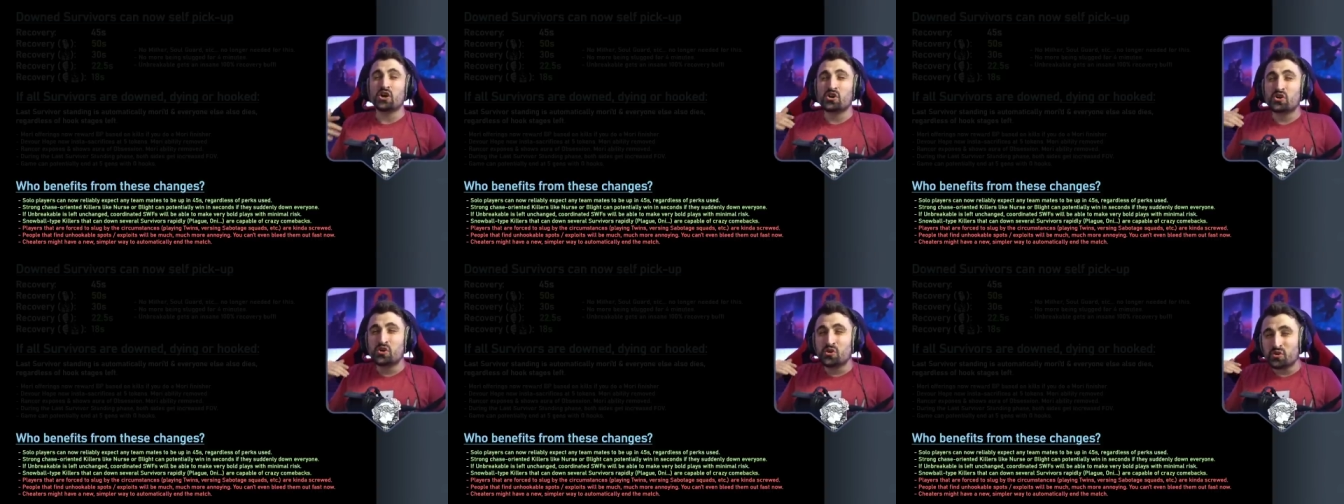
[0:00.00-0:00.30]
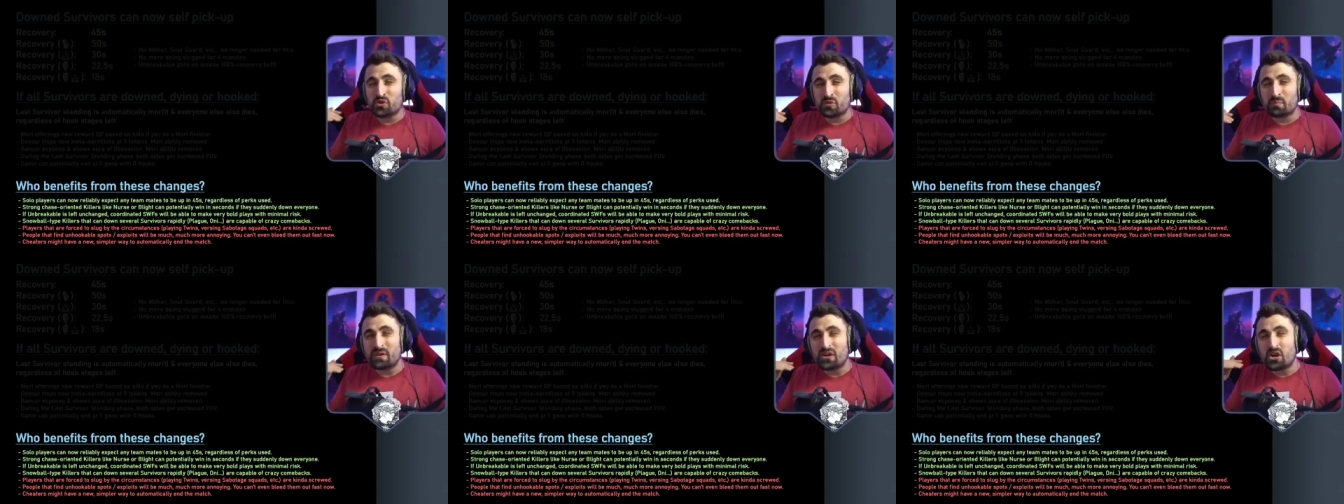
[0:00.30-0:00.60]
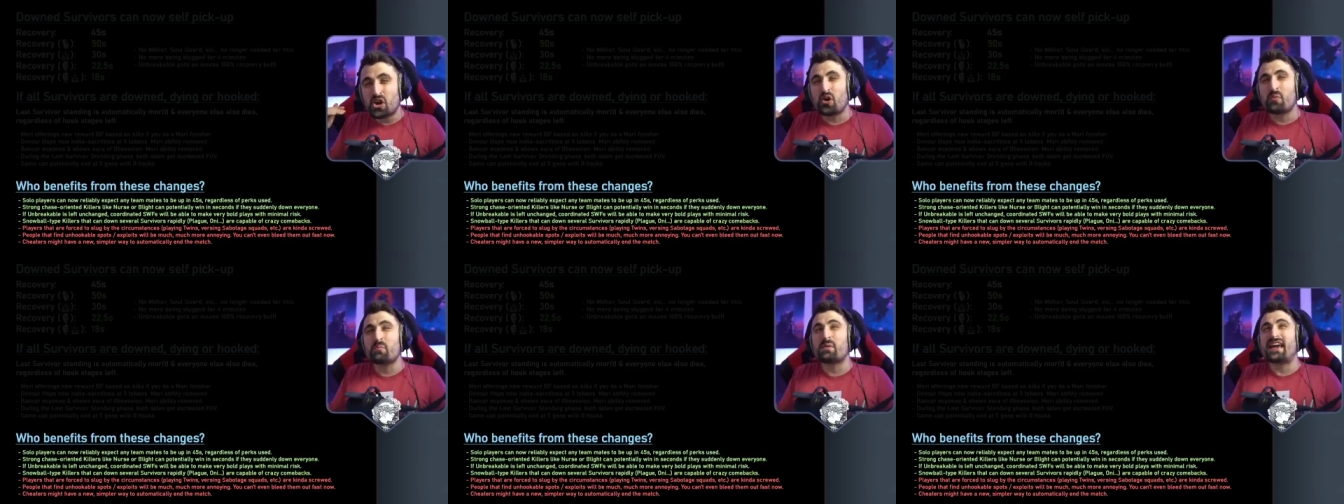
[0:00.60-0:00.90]
could
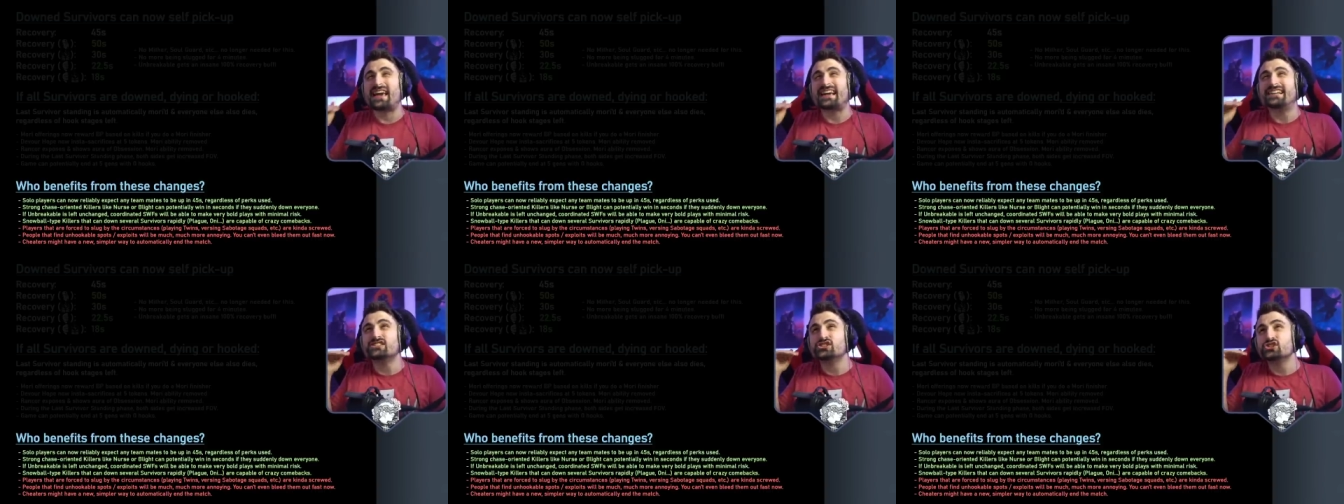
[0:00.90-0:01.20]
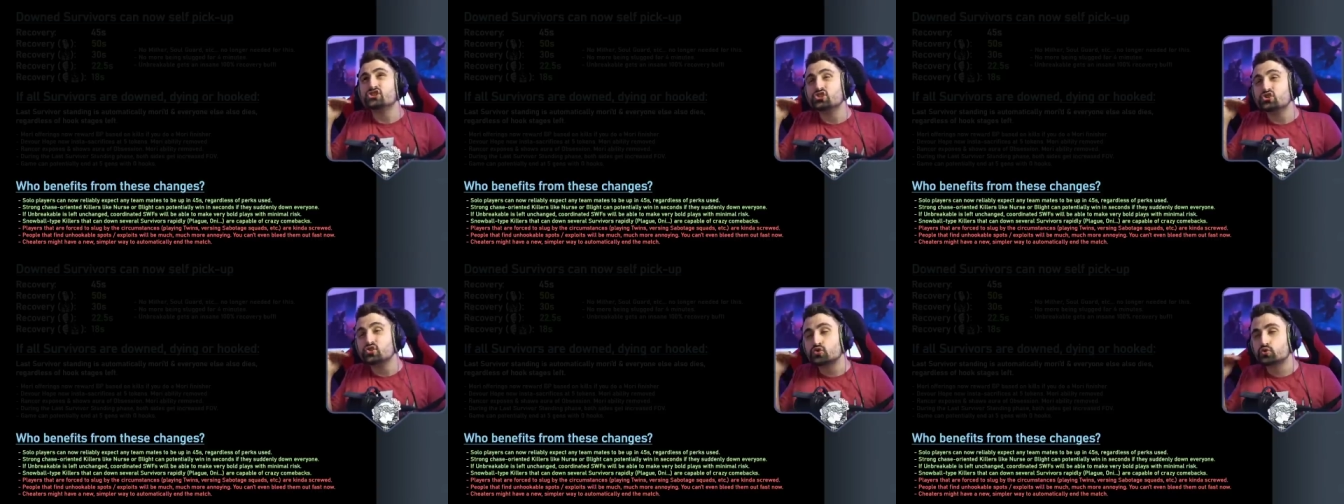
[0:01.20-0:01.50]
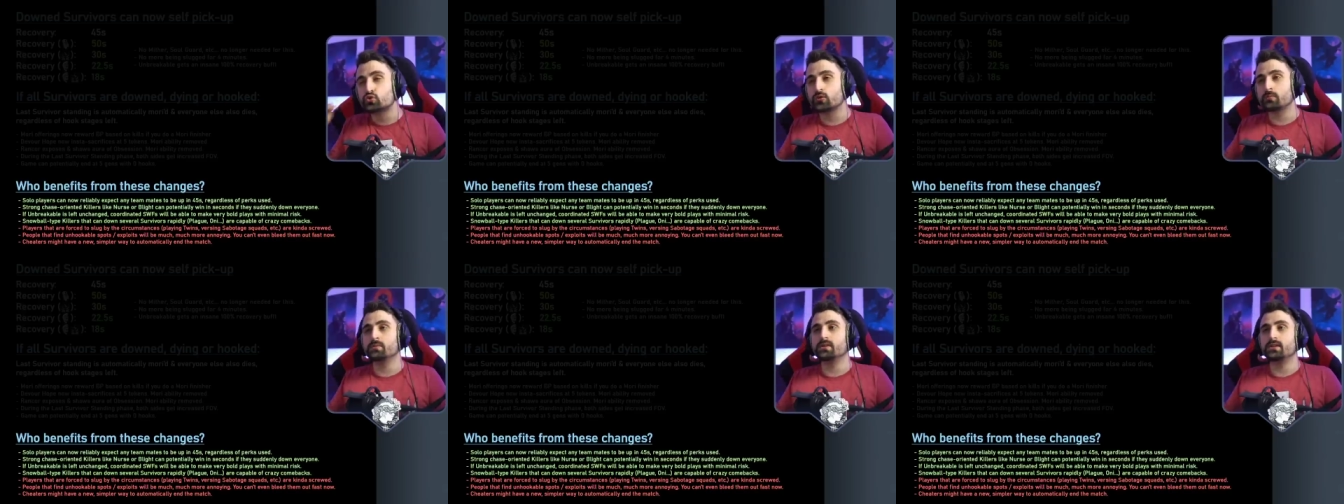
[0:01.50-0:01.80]
become
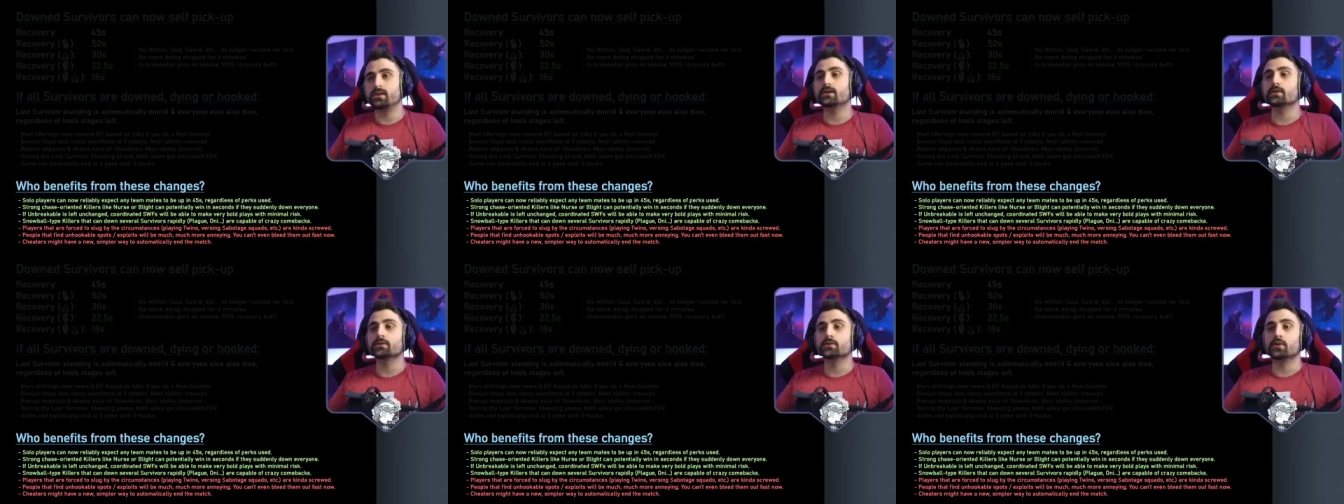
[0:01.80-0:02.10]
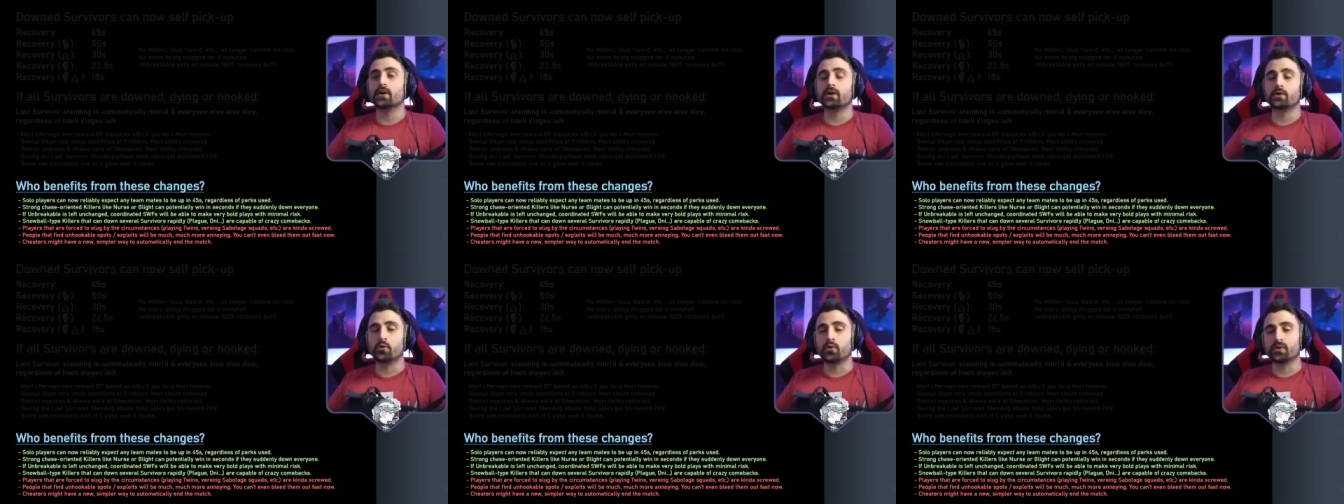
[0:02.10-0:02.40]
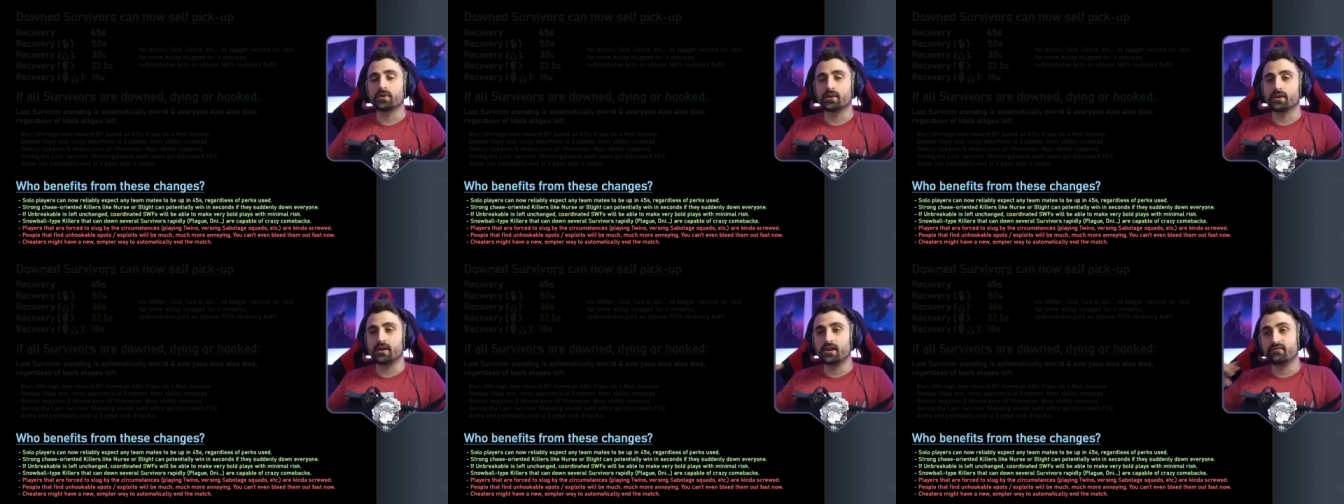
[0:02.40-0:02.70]
extremely anno
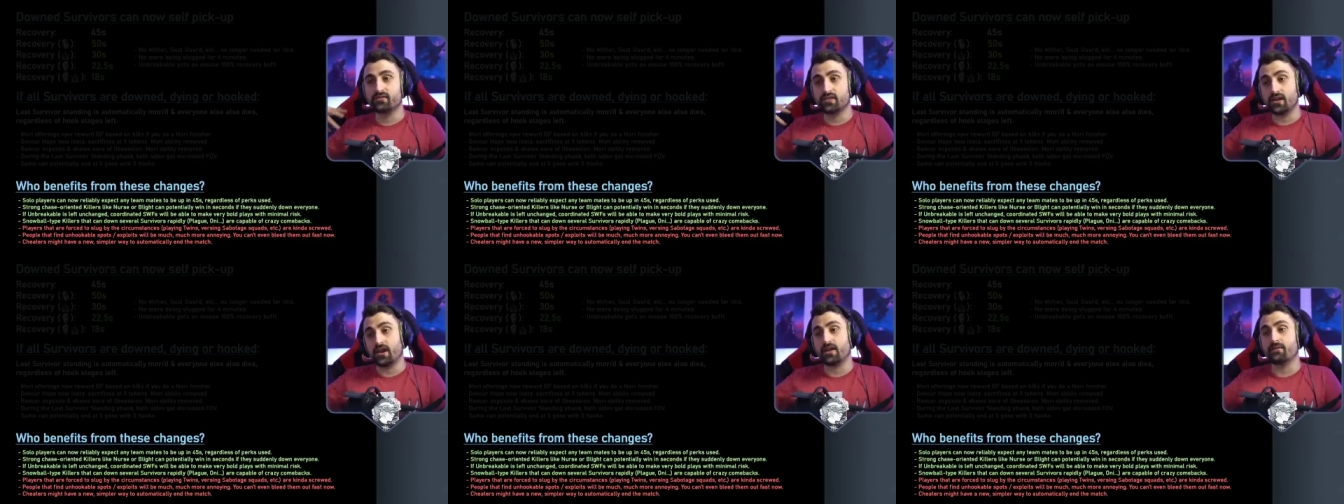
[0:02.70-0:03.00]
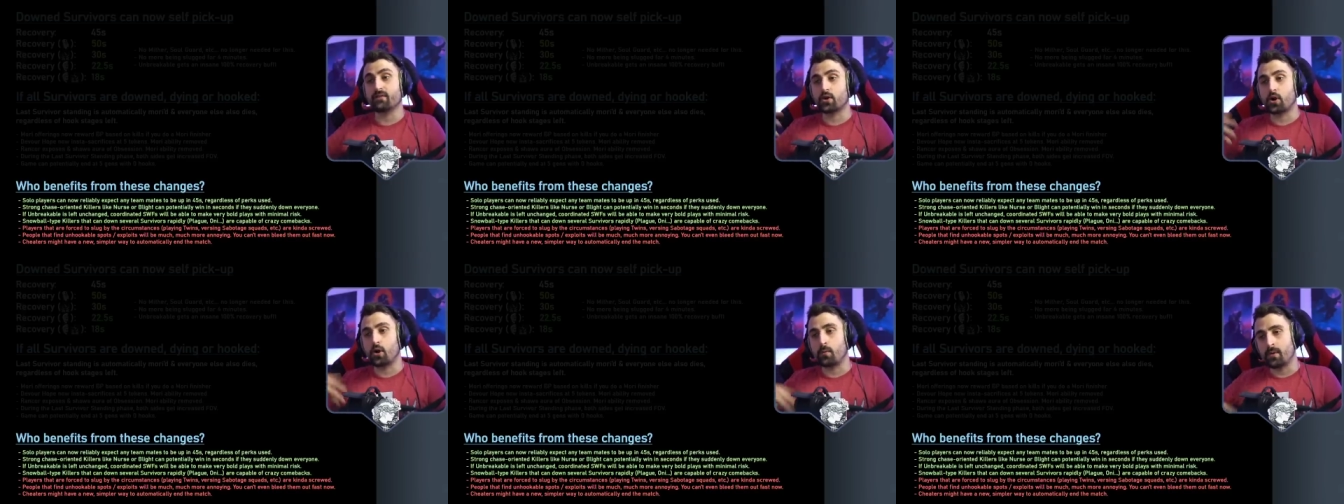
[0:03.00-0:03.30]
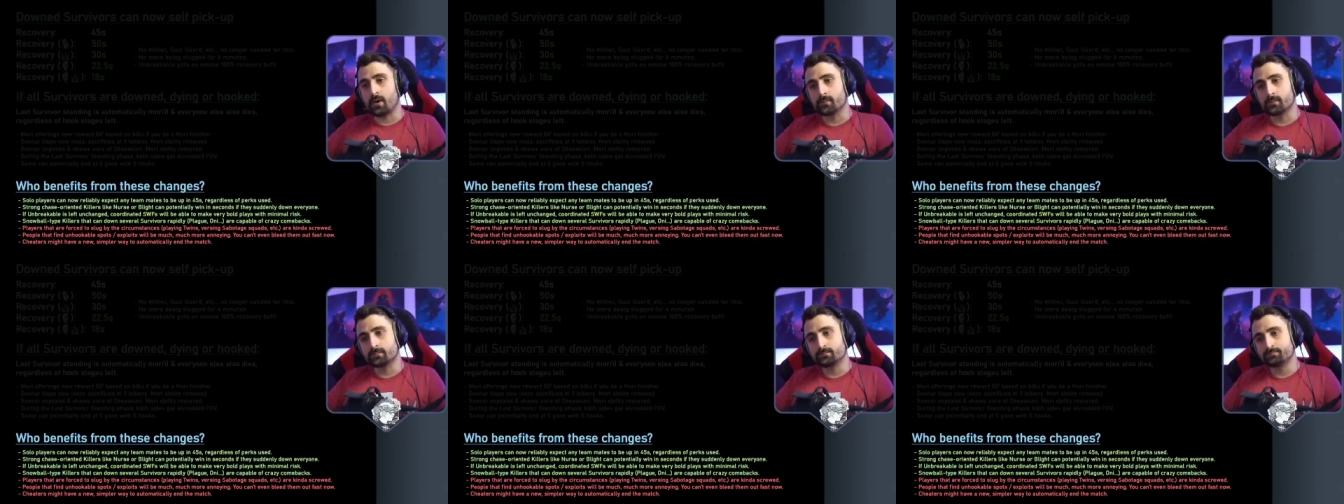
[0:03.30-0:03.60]
annoying if they ever
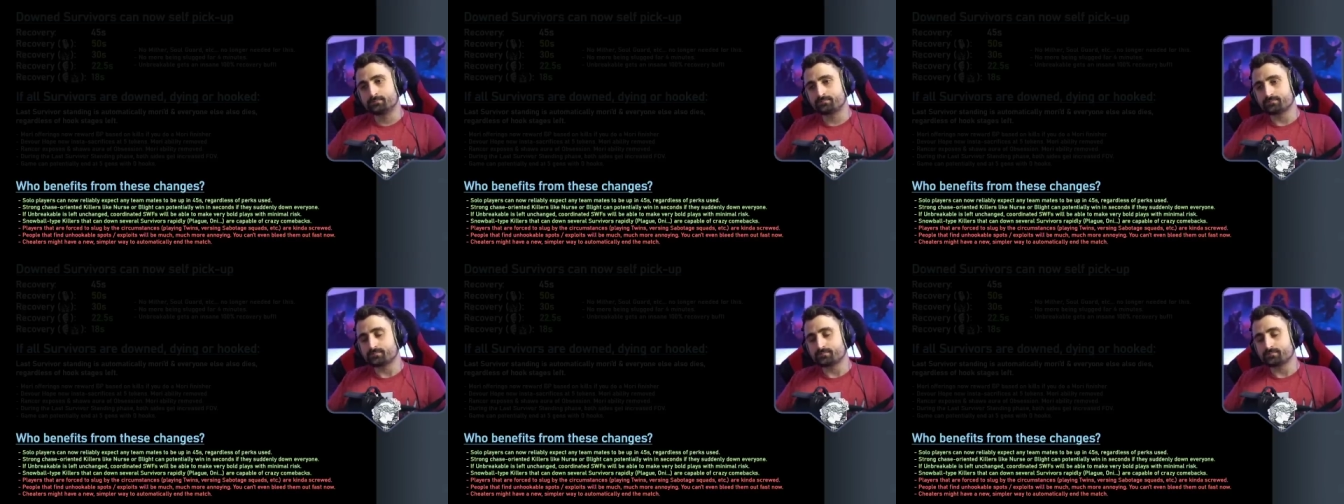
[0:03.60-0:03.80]
come up